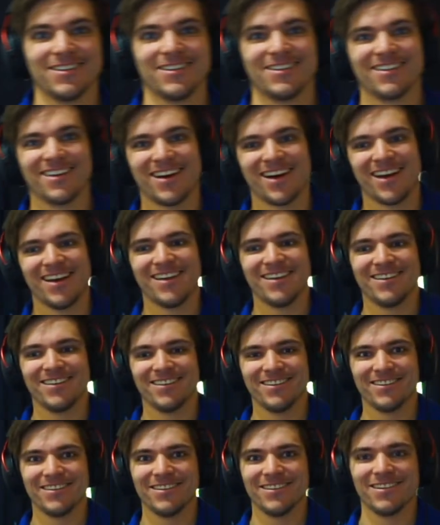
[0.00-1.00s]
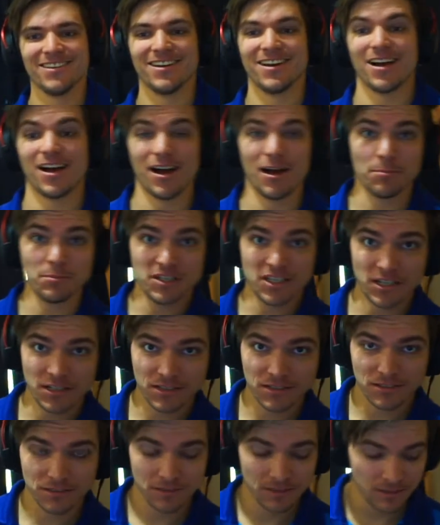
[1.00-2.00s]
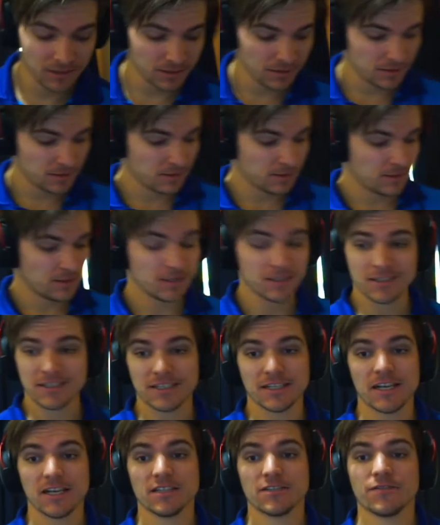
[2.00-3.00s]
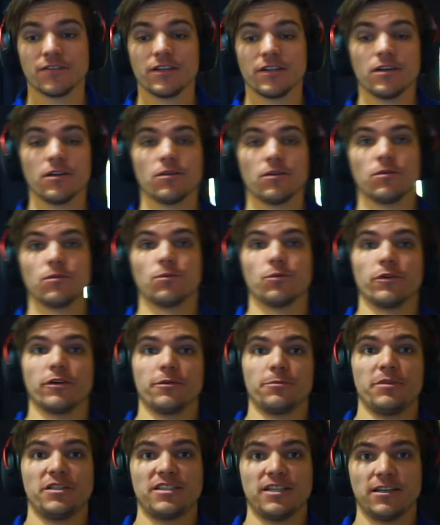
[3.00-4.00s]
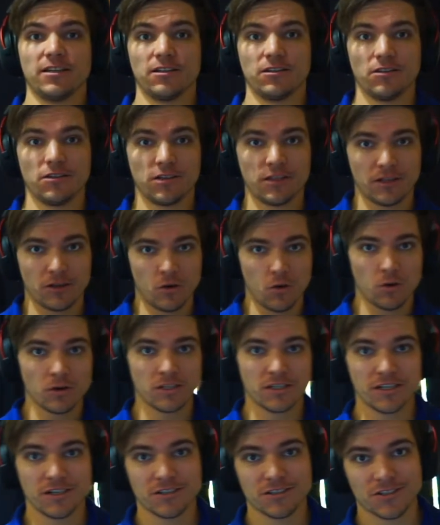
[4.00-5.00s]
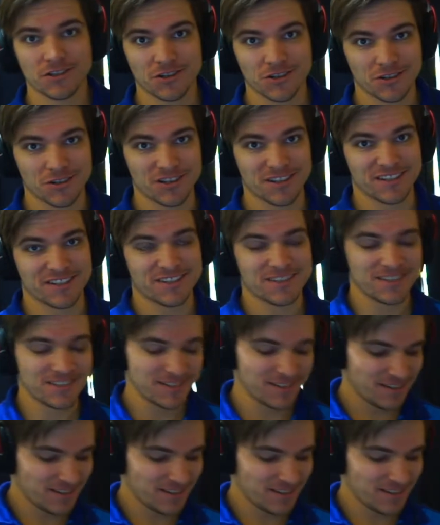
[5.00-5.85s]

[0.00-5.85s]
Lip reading: Hi, I'm Doug, and in today's video, we're going to be taking a look at Corsair's earnings.